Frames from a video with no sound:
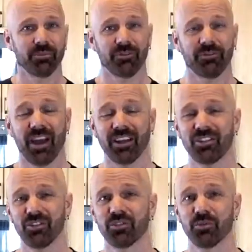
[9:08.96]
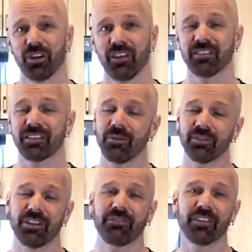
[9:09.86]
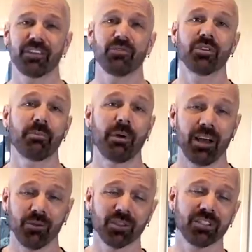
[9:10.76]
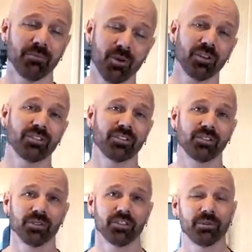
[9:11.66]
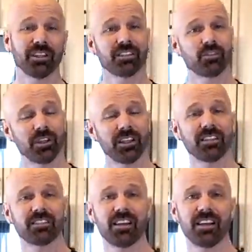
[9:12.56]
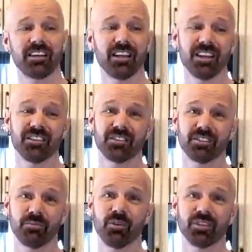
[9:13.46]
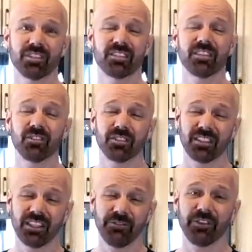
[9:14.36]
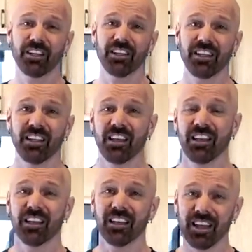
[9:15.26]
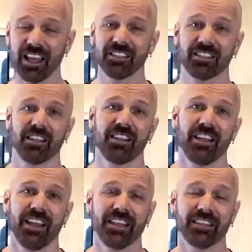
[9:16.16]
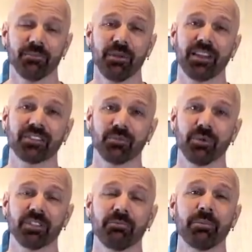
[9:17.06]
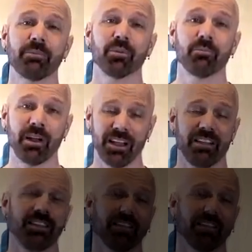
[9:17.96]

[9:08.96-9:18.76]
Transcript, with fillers: But if I had to choose one of these, I would definitely go with the Power Smokeless Grill because grilling inside, the smoke is significantly less. And to me, that's the reason people are buying